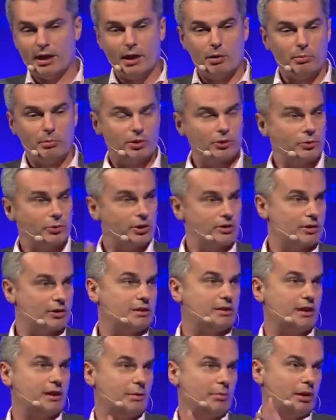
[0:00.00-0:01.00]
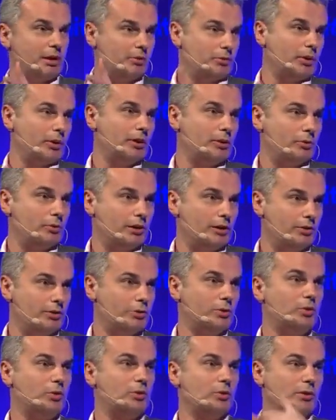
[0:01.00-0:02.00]
But to actually say by 2022
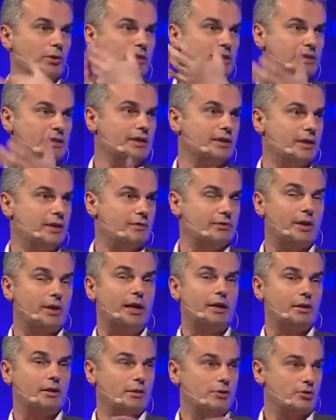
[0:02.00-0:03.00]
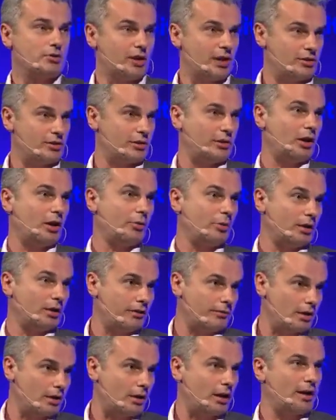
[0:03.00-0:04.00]
you will see a radical change in how we live
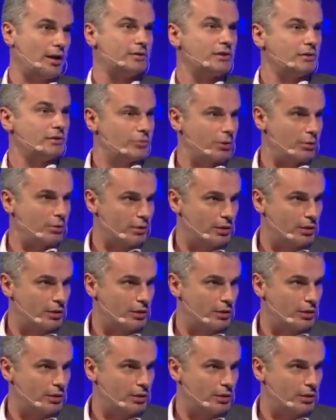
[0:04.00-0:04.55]
our lives is probably